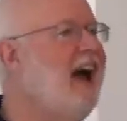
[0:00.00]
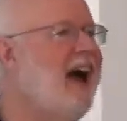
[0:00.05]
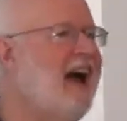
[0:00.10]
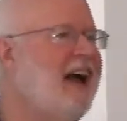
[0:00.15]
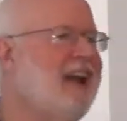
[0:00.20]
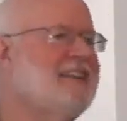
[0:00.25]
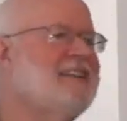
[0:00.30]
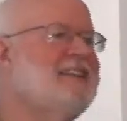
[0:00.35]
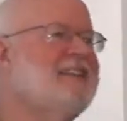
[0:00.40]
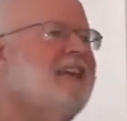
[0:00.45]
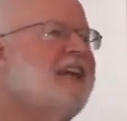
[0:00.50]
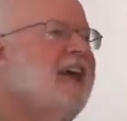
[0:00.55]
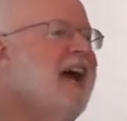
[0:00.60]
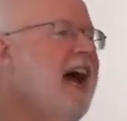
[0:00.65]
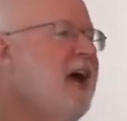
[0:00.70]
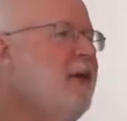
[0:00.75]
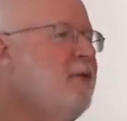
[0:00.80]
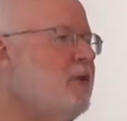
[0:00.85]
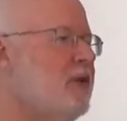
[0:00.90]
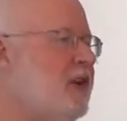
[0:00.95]
Honestly,
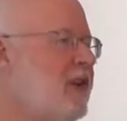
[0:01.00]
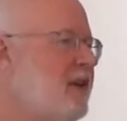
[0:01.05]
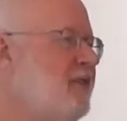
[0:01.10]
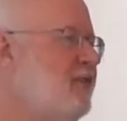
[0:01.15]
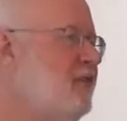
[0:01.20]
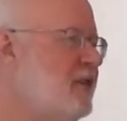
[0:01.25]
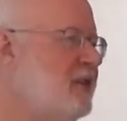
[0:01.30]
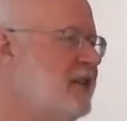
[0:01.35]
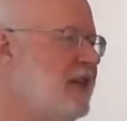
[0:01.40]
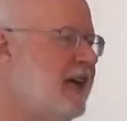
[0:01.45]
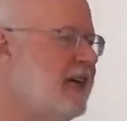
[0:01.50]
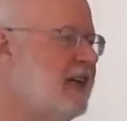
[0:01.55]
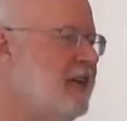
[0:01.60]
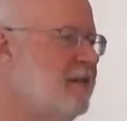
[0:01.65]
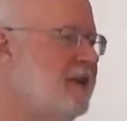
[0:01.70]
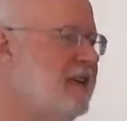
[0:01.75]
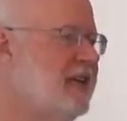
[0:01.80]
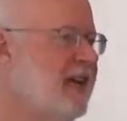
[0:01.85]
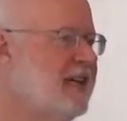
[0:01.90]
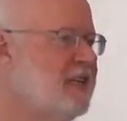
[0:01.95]
I will give you a
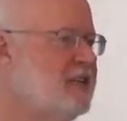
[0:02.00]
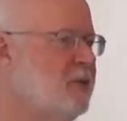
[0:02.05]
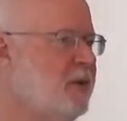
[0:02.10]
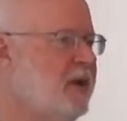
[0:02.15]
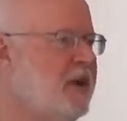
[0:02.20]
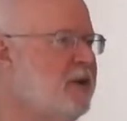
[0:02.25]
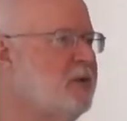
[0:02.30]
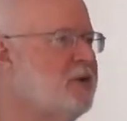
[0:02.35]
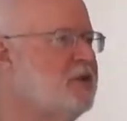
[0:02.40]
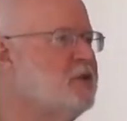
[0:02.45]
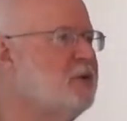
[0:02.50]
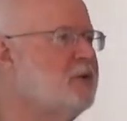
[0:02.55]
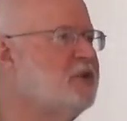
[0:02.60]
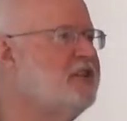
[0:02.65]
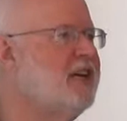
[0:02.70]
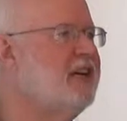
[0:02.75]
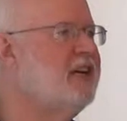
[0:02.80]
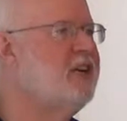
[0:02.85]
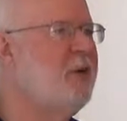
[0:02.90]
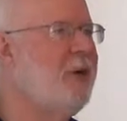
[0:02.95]
document next week which will
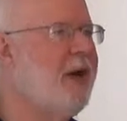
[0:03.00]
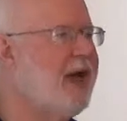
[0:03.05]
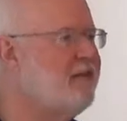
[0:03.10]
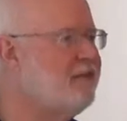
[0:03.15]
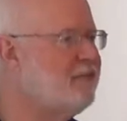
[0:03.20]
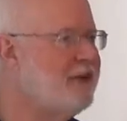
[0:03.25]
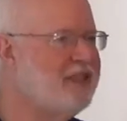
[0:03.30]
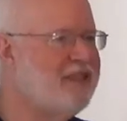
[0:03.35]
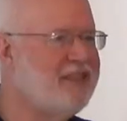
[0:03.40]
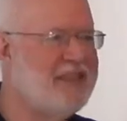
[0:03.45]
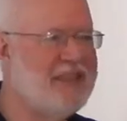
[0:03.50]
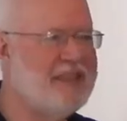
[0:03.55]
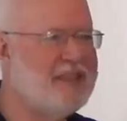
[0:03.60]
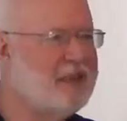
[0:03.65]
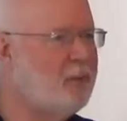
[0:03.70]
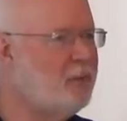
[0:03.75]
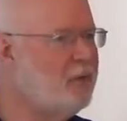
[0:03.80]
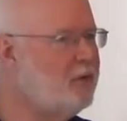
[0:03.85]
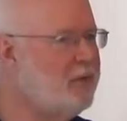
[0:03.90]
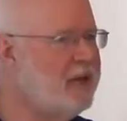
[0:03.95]
tell you everything
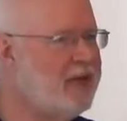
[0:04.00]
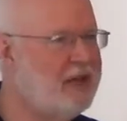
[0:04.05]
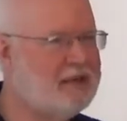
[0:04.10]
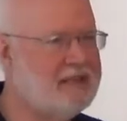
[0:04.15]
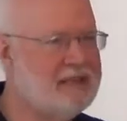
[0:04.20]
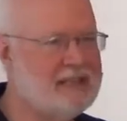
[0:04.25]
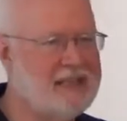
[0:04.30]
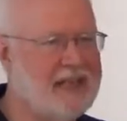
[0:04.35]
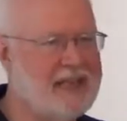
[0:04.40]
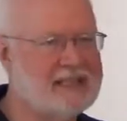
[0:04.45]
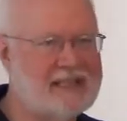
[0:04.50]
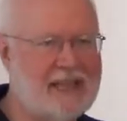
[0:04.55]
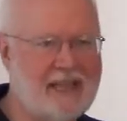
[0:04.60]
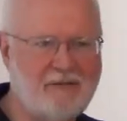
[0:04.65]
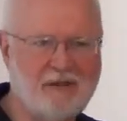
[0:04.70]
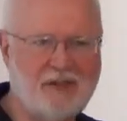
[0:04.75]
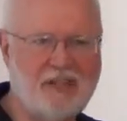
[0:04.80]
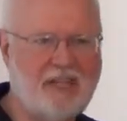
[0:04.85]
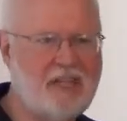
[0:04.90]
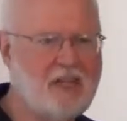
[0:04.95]
that will be on the test,
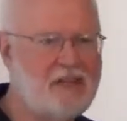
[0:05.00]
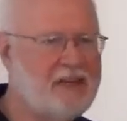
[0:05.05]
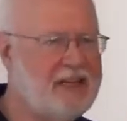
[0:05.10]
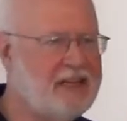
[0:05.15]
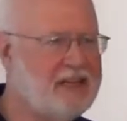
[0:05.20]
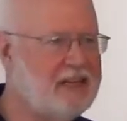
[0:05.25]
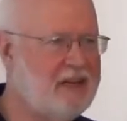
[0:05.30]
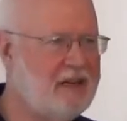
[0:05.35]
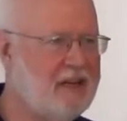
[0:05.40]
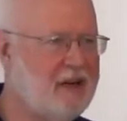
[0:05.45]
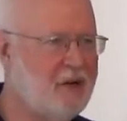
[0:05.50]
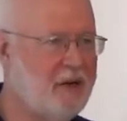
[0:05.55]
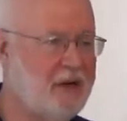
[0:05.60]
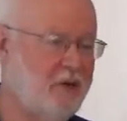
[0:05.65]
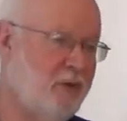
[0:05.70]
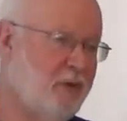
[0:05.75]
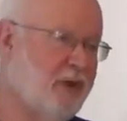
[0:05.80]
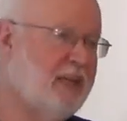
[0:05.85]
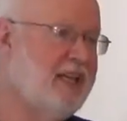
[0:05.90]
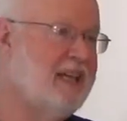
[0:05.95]
everything you need to know.
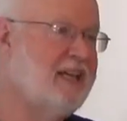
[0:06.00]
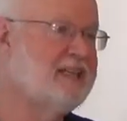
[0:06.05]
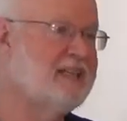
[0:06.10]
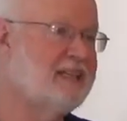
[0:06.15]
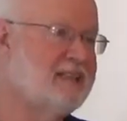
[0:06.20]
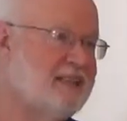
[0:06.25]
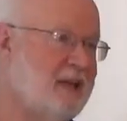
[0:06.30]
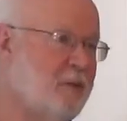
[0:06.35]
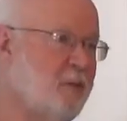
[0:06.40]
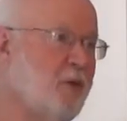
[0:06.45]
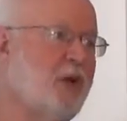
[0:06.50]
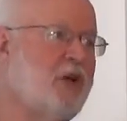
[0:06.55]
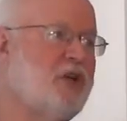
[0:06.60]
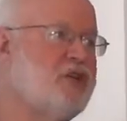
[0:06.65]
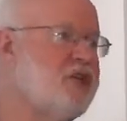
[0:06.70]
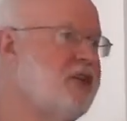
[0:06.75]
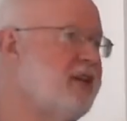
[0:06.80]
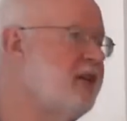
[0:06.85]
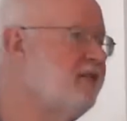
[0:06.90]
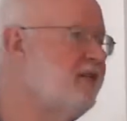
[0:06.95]
It really is a summary
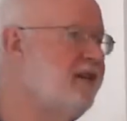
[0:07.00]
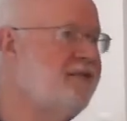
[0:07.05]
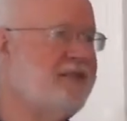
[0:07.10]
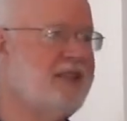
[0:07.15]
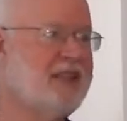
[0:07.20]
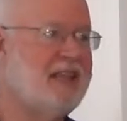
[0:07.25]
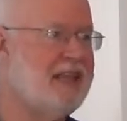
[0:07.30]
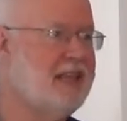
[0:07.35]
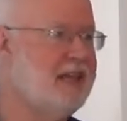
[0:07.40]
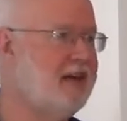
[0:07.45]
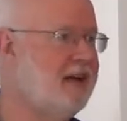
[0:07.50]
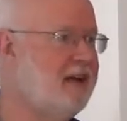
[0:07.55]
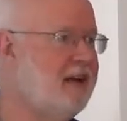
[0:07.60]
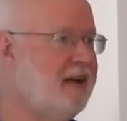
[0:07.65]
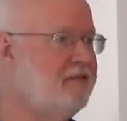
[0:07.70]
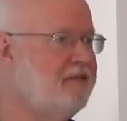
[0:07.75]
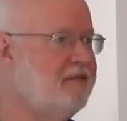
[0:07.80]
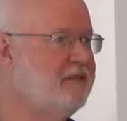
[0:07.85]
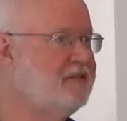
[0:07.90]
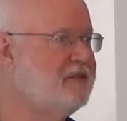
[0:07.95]
sheet of everything
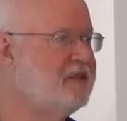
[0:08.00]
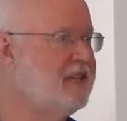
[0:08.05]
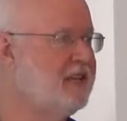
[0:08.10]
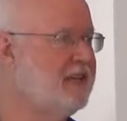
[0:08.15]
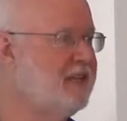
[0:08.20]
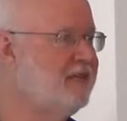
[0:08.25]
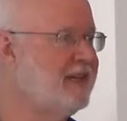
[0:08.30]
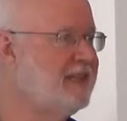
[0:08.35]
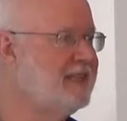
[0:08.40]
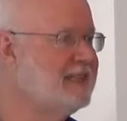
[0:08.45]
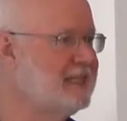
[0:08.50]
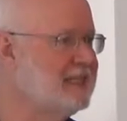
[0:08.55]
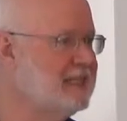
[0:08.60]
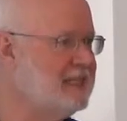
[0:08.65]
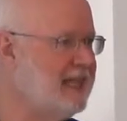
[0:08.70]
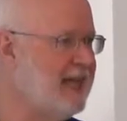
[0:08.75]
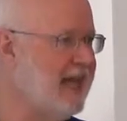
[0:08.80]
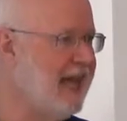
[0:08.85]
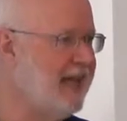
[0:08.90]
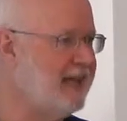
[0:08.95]
of significance in
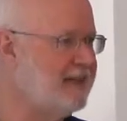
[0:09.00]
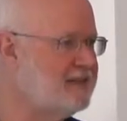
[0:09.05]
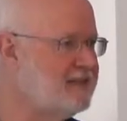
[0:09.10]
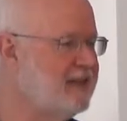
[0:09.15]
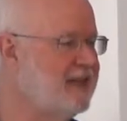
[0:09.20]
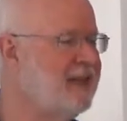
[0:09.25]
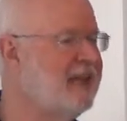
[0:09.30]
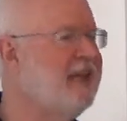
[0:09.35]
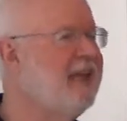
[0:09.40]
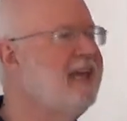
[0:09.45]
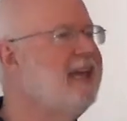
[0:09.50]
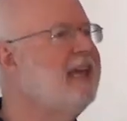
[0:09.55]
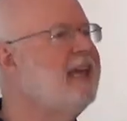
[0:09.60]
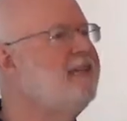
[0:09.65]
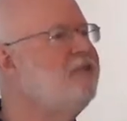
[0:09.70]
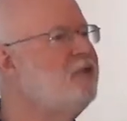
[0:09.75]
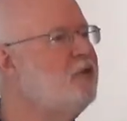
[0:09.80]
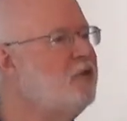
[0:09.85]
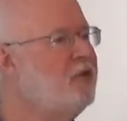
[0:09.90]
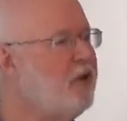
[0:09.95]
the class.
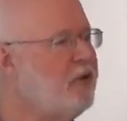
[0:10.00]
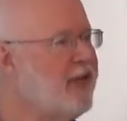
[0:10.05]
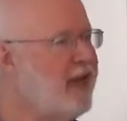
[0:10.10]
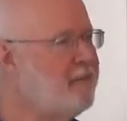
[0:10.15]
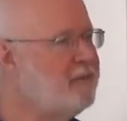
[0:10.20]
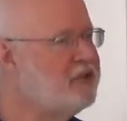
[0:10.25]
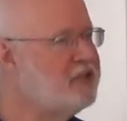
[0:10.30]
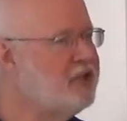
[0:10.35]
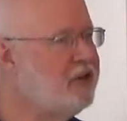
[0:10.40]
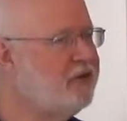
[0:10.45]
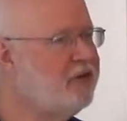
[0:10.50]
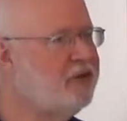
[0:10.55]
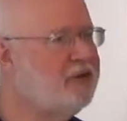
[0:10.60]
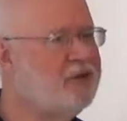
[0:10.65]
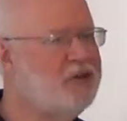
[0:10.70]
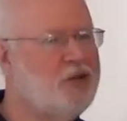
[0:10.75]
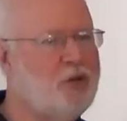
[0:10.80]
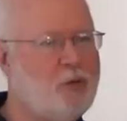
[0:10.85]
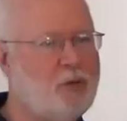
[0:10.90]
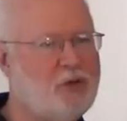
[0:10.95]
If you know that
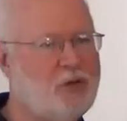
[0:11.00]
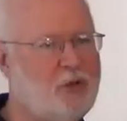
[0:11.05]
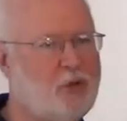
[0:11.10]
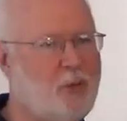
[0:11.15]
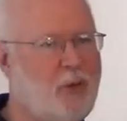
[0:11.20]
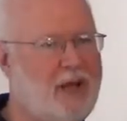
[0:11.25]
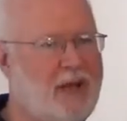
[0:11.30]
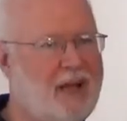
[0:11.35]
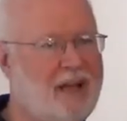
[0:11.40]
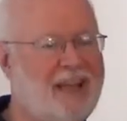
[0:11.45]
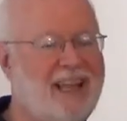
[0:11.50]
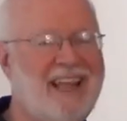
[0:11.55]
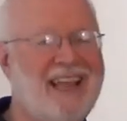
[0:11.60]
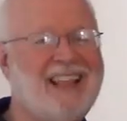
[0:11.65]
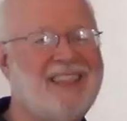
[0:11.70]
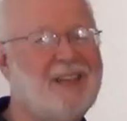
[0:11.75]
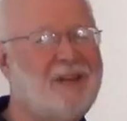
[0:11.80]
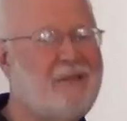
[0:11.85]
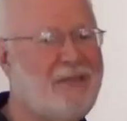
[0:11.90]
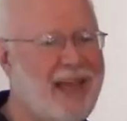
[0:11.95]
material, you will do well.
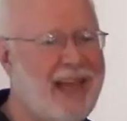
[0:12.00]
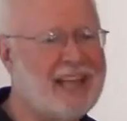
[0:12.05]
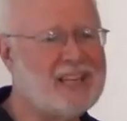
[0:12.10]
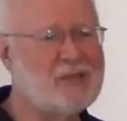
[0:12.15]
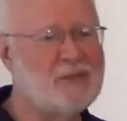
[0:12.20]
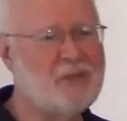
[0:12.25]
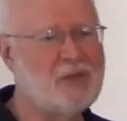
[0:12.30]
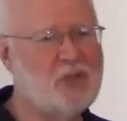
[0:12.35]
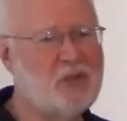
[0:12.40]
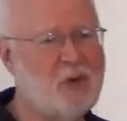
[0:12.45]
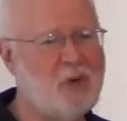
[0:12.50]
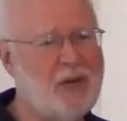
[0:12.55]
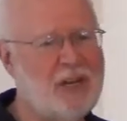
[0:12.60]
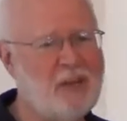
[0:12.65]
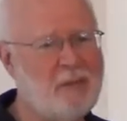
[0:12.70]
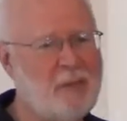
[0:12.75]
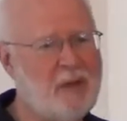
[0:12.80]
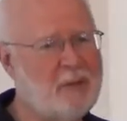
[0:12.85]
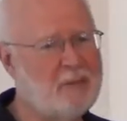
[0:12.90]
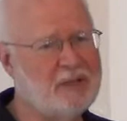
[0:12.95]
The vast
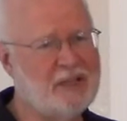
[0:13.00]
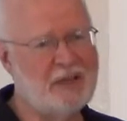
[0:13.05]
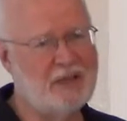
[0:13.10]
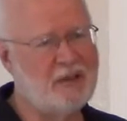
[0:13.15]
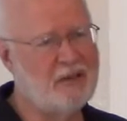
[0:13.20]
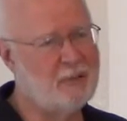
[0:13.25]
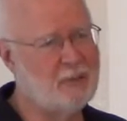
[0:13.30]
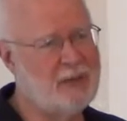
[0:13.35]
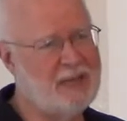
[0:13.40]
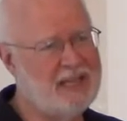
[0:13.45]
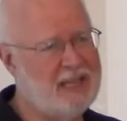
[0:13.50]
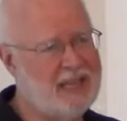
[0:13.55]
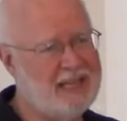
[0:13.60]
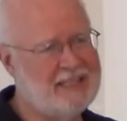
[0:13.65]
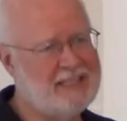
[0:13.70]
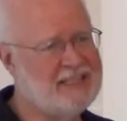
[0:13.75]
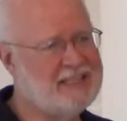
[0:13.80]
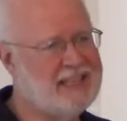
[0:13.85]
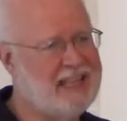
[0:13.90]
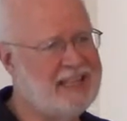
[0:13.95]
majority of people in all three
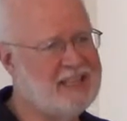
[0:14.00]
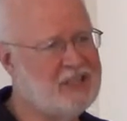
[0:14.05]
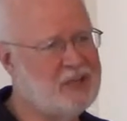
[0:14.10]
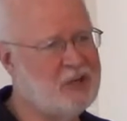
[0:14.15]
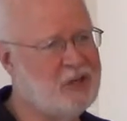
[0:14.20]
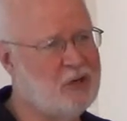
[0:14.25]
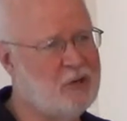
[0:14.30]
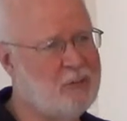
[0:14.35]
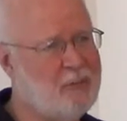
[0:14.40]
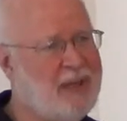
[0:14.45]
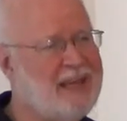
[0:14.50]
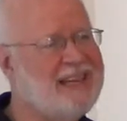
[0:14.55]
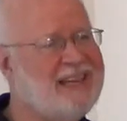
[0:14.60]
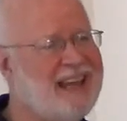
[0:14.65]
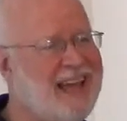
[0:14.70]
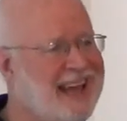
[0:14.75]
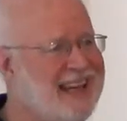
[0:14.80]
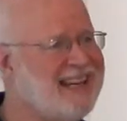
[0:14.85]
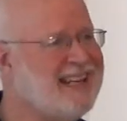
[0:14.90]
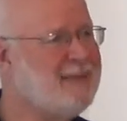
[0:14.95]
classes last term made
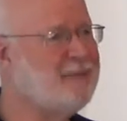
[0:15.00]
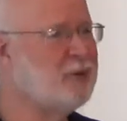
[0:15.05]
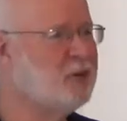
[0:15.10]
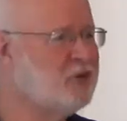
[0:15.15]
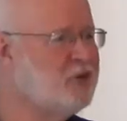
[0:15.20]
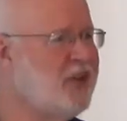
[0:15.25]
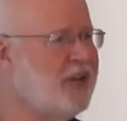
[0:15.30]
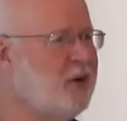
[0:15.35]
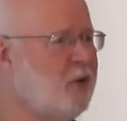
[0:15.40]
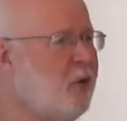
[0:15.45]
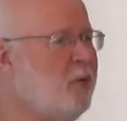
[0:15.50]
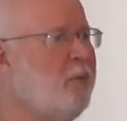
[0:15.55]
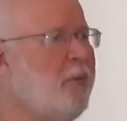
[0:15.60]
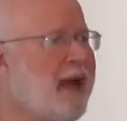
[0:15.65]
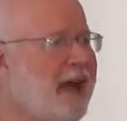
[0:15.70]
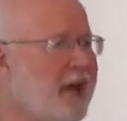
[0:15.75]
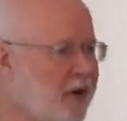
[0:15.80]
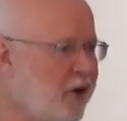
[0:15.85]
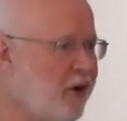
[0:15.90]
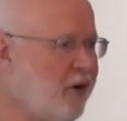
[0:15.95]
90% or
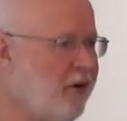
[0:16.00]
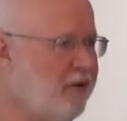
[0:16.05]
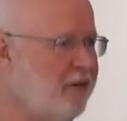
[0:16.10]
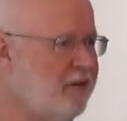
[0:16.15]
better.